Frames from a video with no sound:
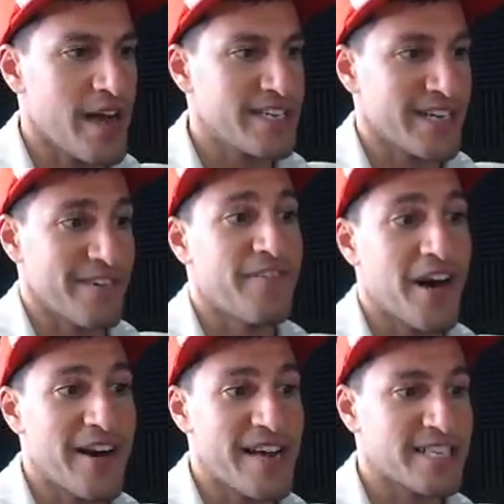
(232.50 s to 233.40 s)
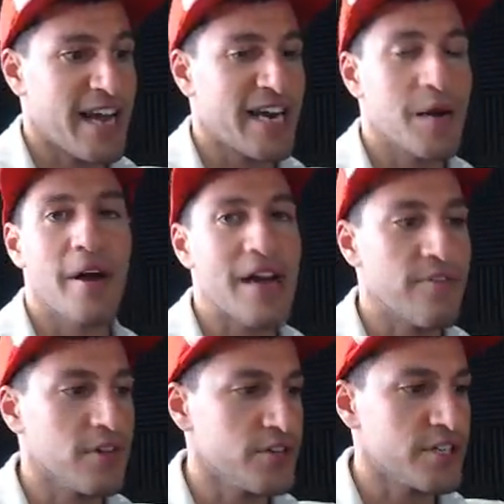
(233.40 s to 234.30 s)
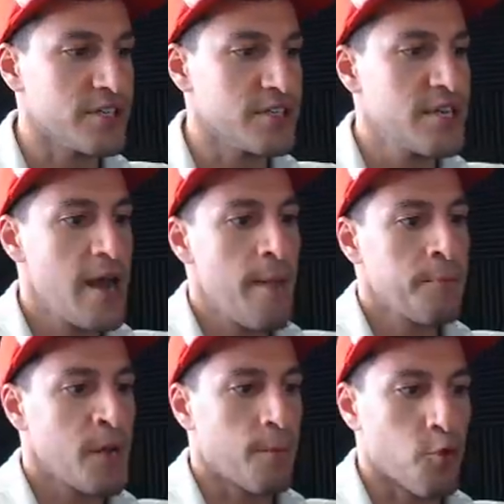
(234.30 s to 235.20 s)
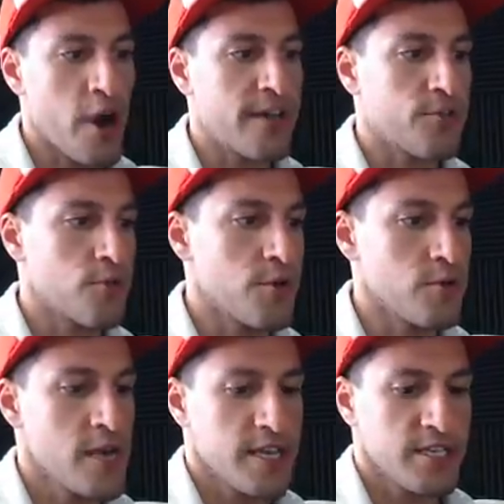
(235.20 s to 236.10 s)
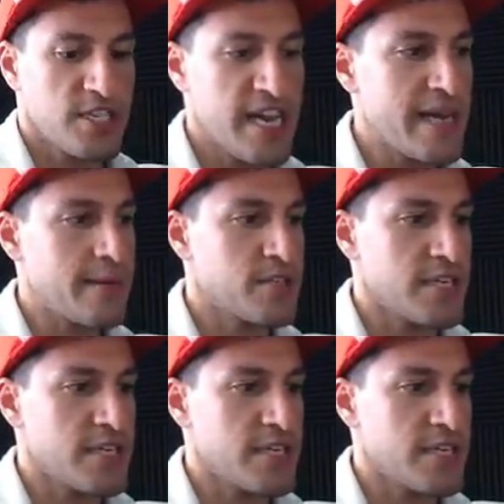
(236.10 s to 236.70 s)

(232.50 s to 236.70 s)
Rising, very excited about evolutions. Breakthrough, Steam